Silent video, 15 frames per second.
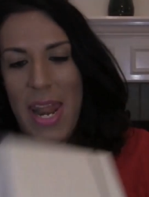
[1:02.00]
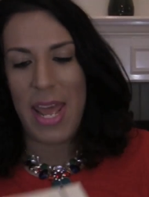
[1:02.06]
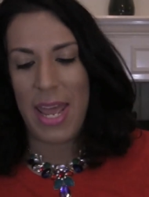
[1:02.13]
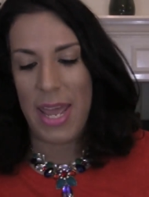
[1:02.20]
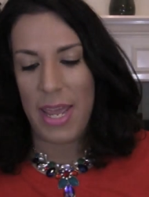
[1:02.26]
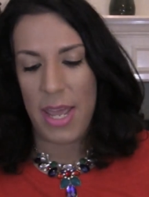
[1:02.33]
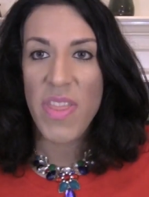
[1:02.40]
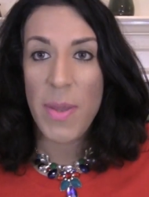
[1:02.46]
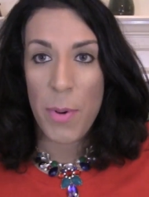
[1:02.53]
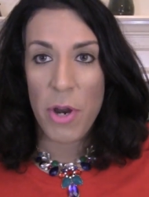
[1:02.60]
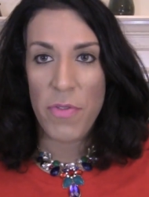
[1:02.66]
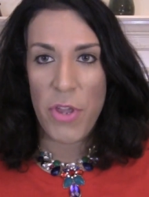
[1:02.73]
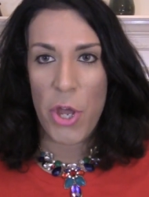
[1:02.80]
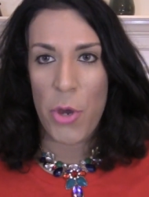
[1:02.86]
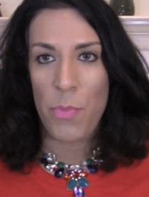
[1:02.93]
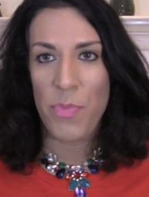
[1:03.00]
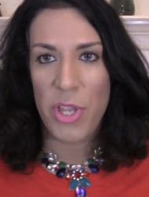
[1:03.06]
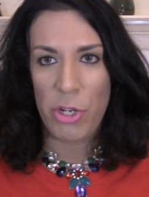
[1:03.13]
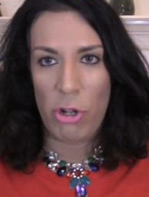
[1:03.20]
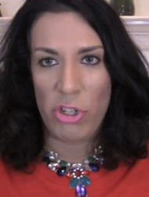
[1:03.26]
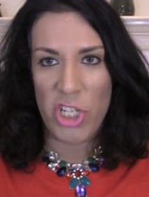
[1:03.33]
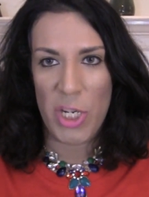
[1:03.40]
getting the perfume,
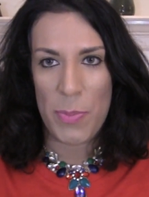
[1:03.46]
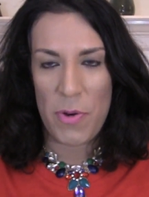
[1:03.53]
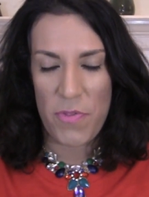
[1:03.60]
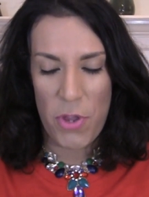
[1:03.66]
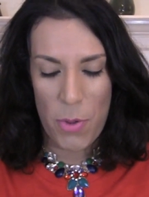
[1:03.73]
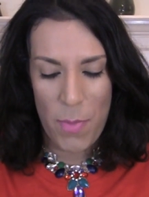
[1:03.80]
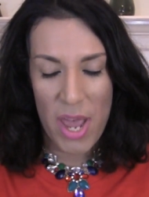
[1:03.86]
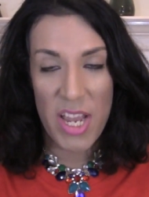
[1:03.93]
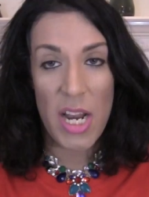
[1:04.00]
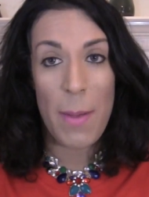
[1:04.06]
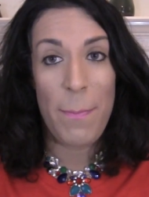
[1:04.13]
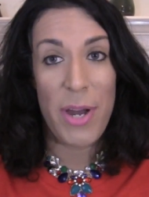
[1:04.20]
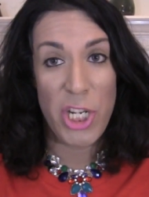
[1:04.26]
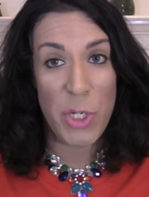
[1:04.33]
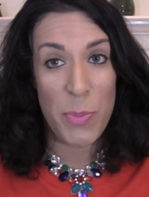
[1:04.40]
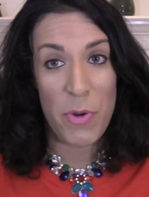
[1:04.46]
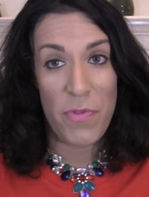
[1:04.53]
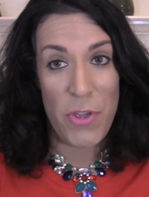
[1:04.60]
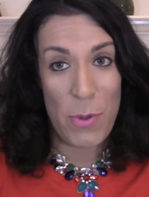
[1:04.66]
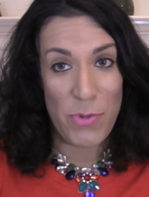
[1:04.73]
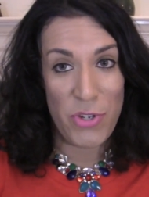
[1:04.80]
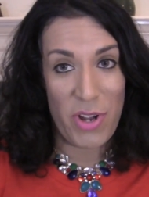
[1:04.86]
the Dolce perfume. I got a bunch of
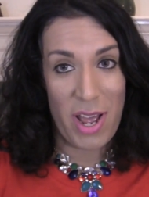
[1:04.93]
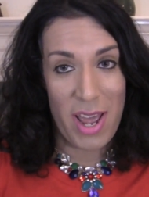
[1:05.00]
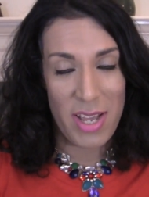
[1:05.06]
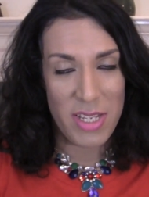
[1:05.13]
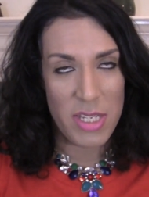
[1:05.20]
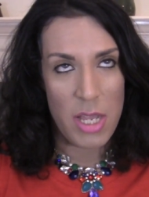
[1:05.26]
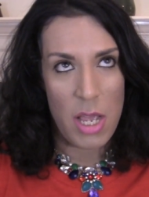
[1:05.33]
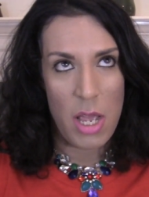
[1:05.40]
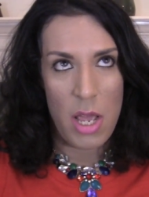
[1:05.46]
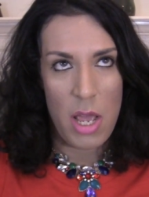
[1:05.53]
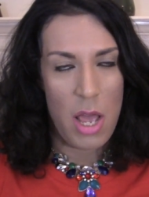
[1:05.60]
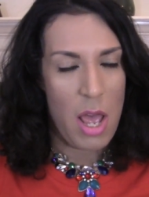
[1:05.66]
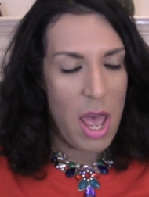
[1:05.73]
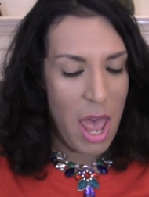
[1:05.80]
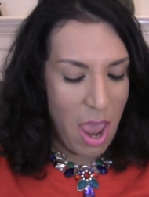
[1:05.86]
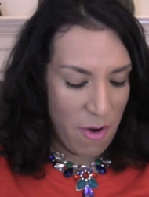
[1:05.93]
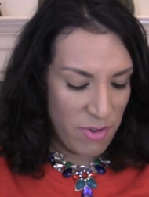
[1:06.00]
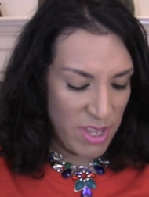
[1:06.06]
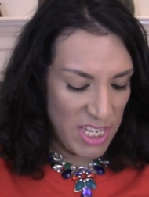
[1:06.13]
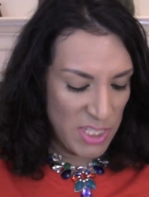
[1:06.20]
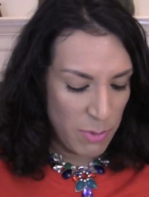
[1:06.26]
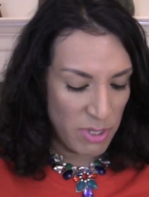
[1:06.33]
perfumes, you guys.
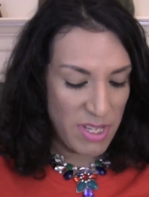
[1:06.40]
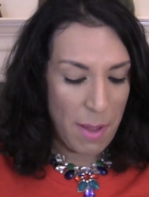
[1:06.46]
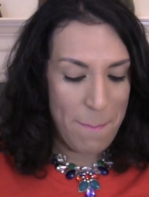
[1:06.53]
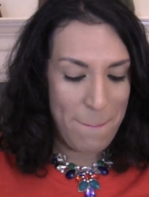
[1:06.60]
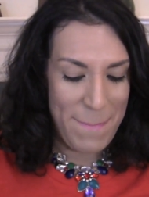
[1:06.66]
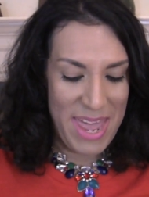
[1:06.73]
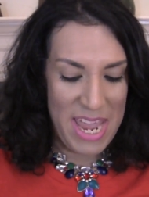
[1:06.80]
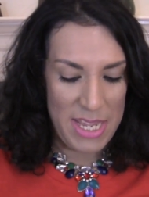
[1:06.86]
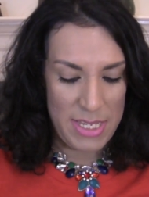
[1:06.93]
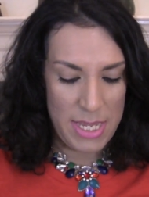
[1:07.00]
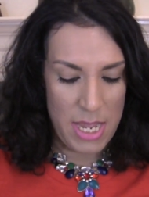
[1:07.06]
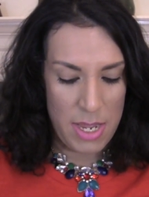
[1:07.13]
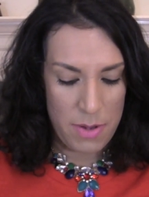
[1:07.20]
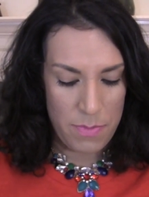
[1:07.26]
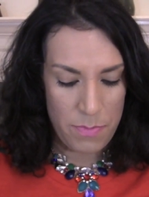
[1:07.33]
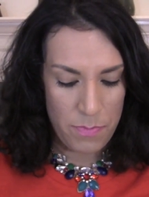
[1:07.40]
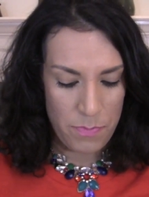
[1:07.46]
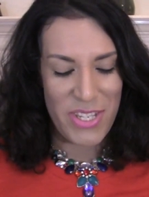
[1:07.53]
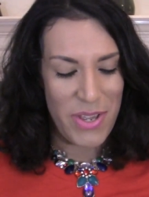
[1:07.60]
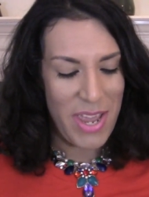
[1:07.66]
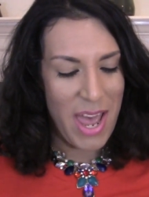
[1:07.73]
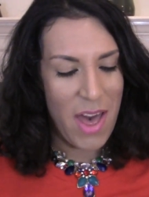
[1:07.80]
Everything smells amazing.
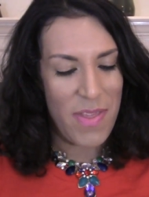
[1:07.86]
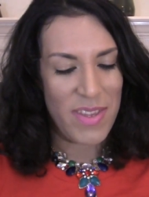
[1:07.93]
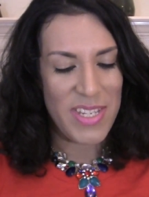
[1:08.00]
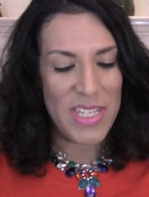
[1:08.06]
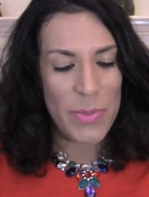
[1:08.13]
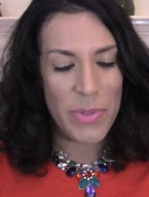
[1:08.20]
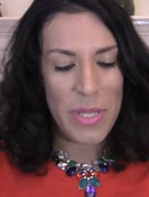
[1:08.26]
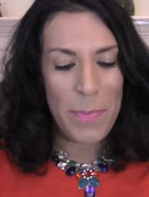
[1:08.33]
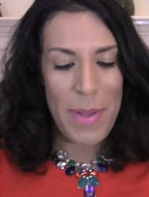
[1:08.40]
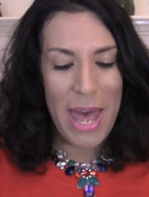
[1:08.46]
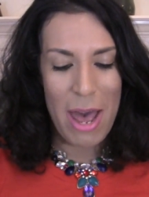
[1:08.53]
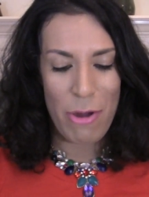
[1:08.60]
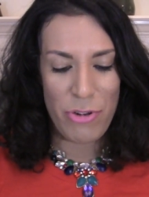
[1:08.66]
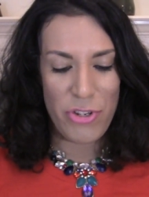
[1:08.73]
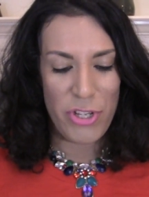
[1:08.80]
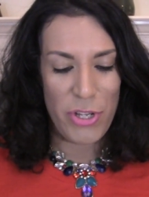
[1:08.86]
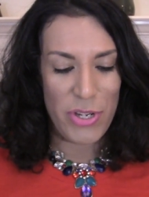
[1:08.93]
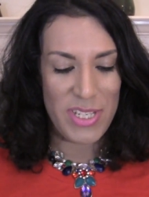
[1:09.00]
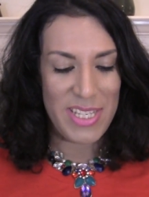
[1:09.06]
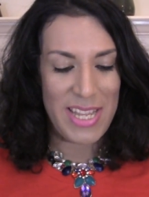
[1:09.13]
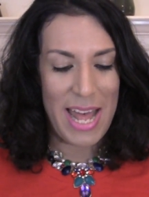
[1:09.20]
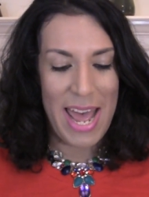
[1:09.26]
So yeah, this is what the pouch
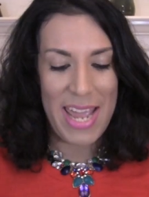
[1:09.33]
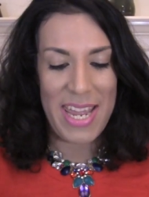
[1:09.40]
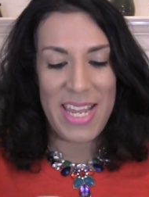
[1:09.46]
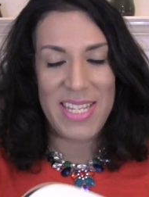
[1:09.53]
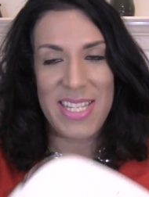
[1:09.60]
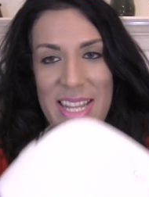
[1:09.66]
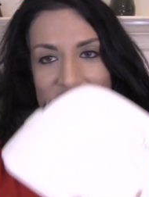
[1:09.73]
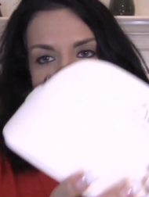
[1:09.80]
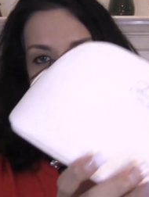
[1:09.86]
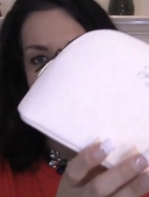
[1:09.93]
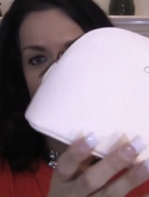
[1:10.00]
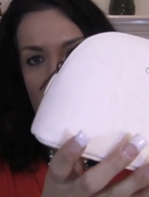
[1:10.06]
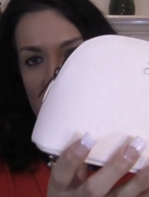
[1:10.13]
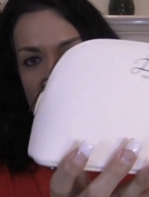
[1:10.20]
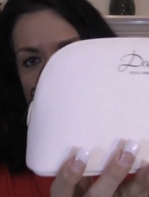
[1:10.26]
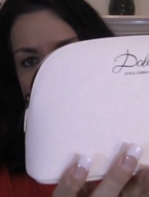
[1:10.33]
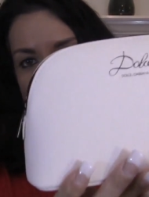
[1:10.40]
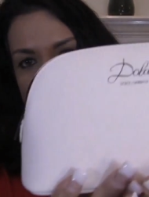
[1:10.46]
looks like. It's leather and it's